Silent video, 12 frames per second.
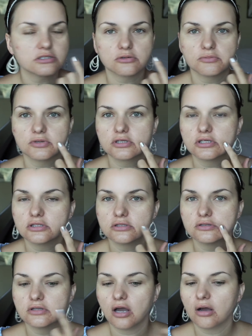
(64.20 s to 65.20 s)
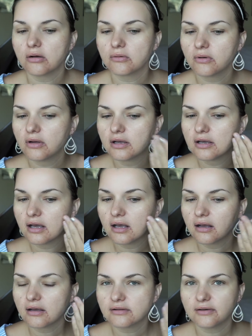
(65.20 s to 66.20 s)
so be good to know
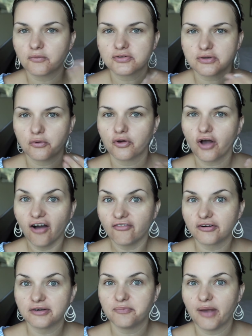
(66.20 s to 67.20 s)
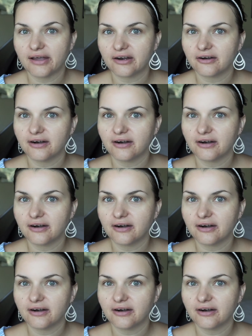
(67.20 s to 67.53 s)
which one will cover it better,